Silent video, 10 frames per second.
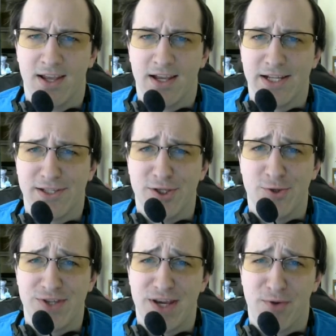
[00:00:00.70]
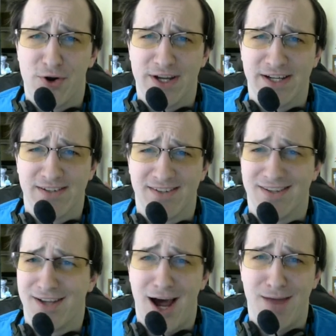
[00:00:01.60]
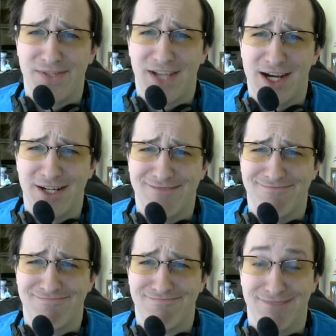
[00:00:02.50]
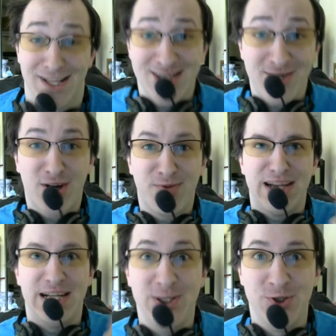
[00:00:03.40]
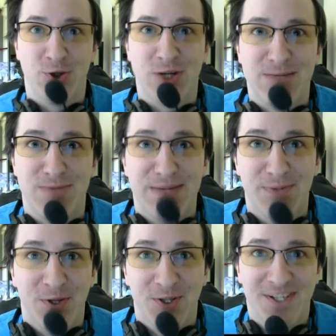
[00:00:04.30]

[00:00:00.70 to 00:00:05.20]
It's Tuesday morning. I'm tired. Let's talk about injuring people.